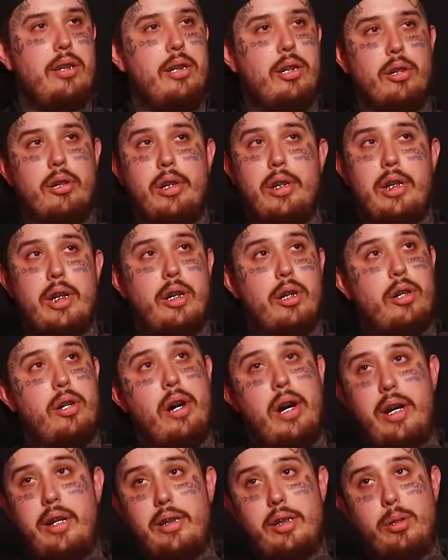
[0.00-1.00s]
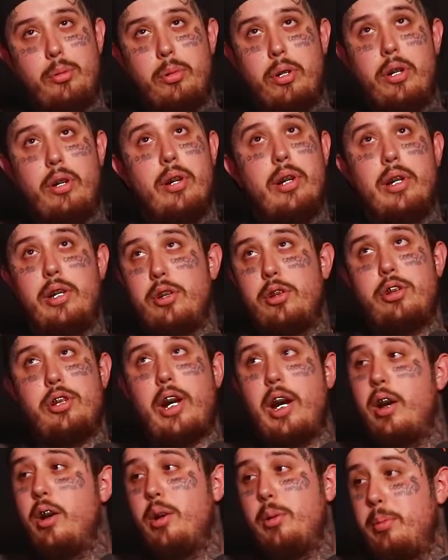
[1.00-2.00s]
you're looking crazy, bro, and you're
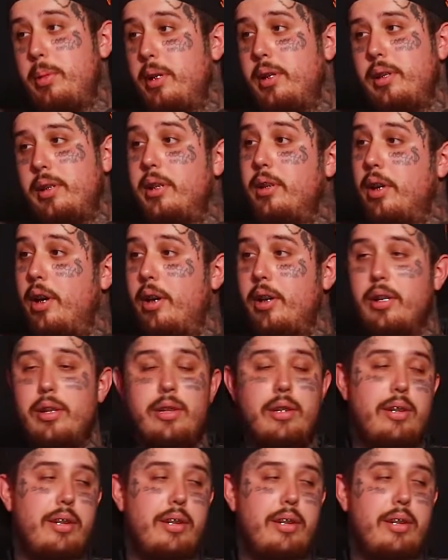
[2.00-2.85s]
scaring me. You know, have,